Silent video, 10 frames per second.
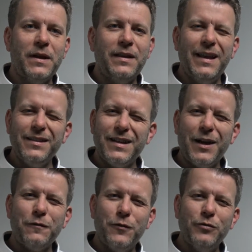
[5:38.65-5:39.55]
The
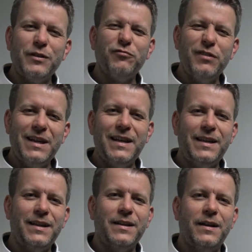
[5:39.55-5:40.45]
anti-calc 4 is
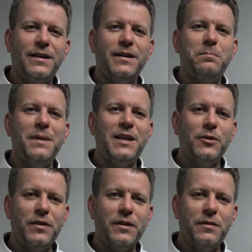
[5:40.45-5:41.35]
really mainly
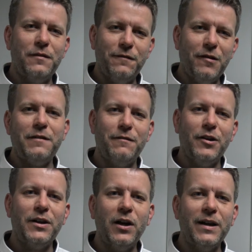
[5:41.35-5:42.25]
on the very,
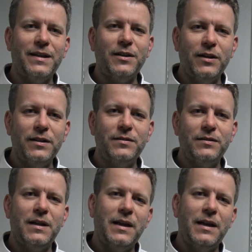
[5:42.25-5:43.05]
very high-end irons,